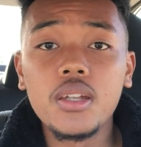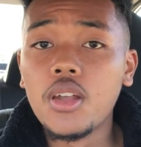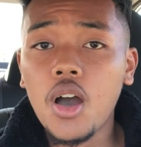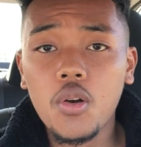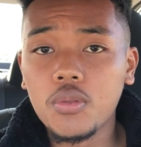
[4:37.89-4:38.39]

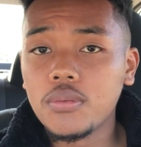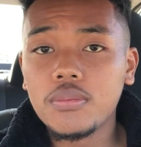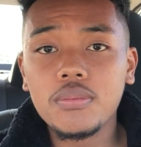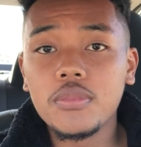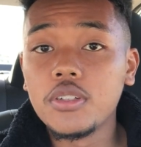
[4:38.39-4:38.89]
No,
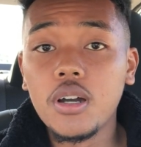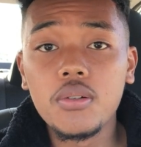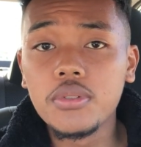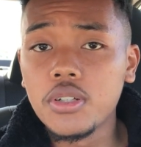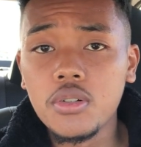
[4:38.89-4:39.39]

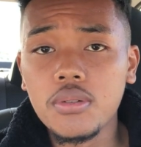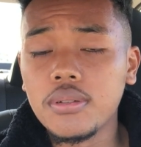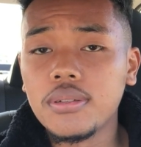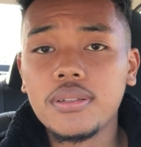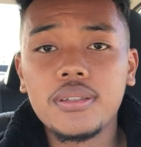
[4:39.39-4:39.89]
don't do
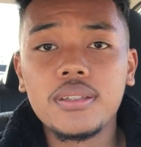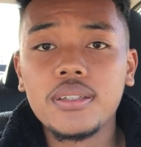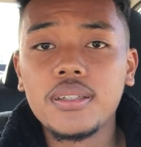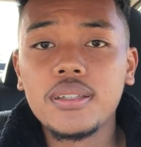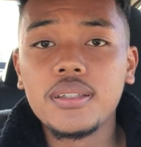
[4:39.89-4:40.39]
it.
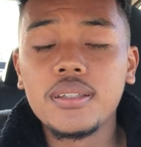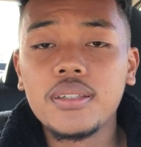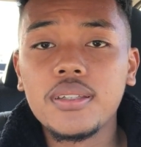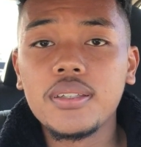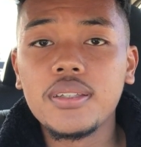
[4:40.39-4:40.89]

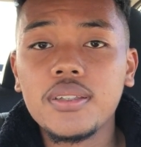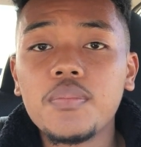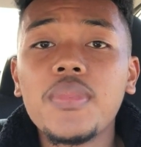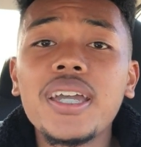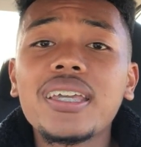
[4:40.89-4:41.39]

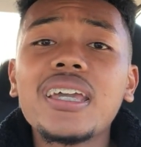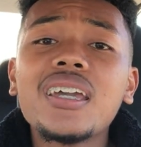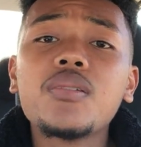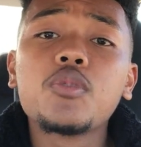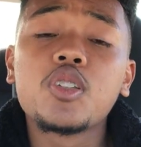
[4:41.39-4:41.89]
Make
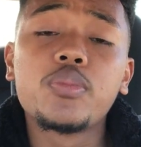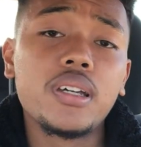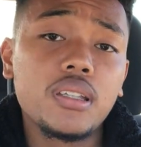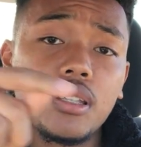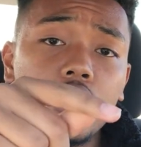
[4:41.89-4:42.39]
him
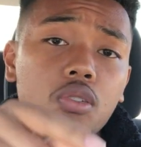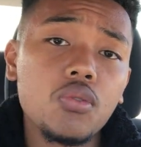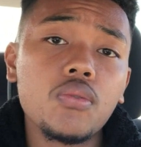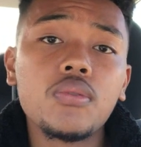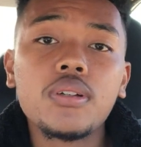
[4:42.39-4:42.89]
respect
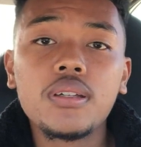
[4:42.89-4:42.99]
you.